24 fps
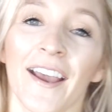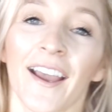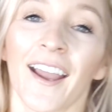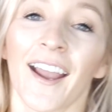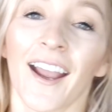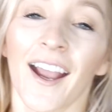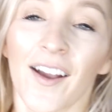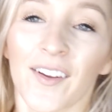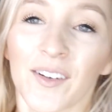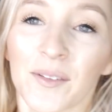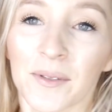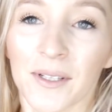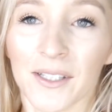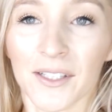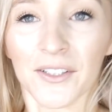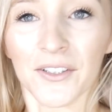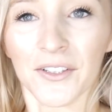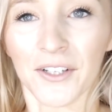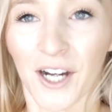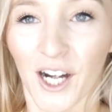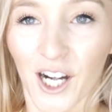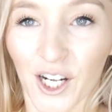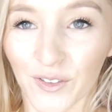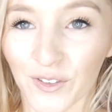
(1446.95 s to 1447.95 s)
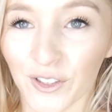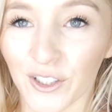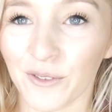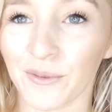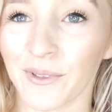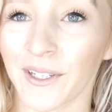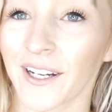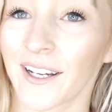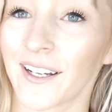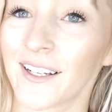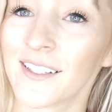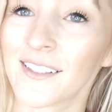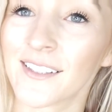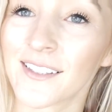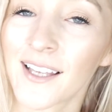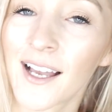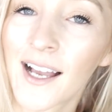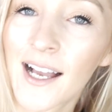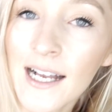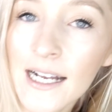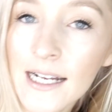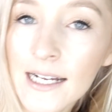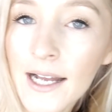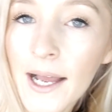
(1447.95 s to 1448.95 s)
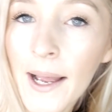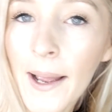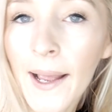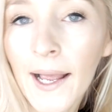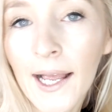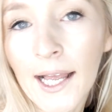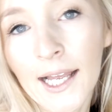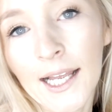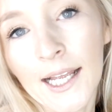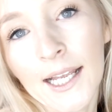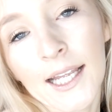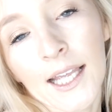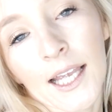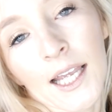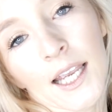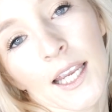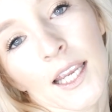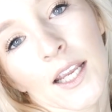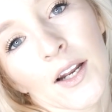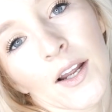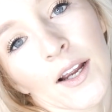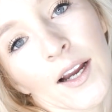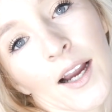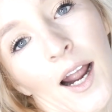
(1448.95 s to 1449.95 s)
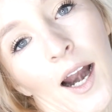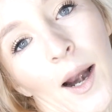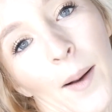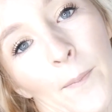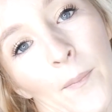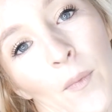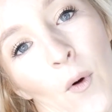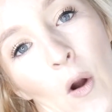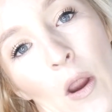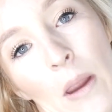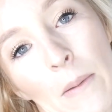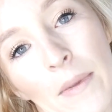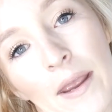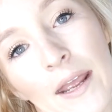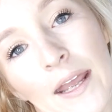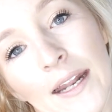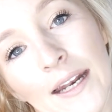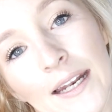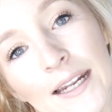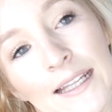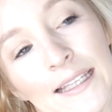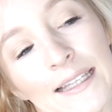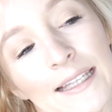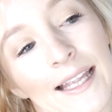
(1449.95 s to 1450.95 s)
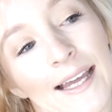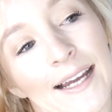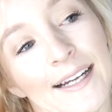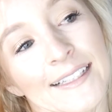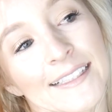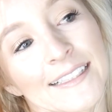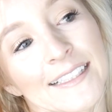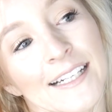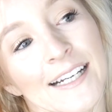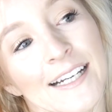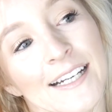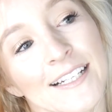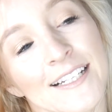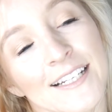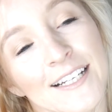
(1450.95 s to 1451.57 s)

I have to be a little careful because, you know, I got an appointment in like